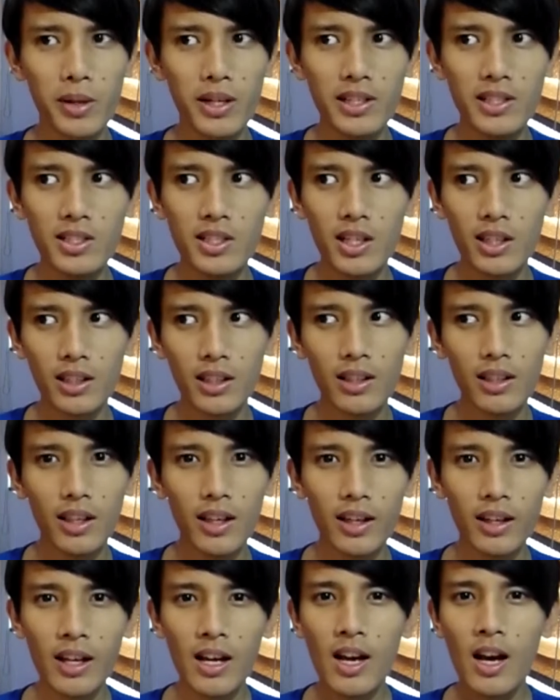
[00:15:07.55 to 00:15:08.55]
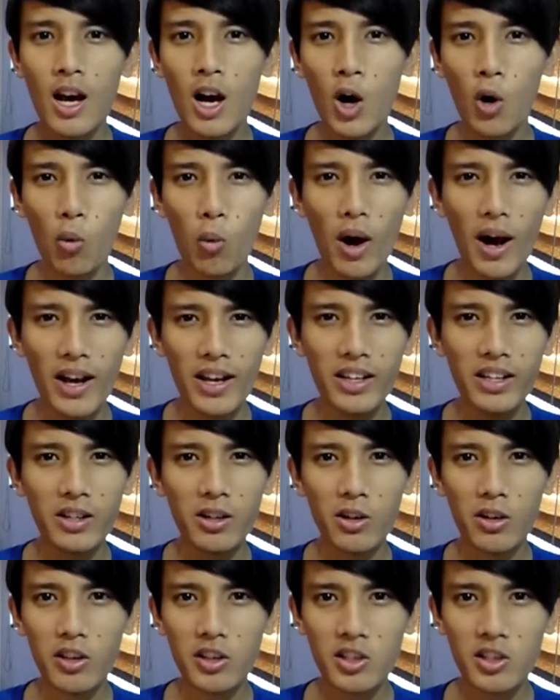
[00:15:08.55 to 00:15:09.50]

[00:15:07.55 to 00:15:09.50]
but it's set in like Hawaii or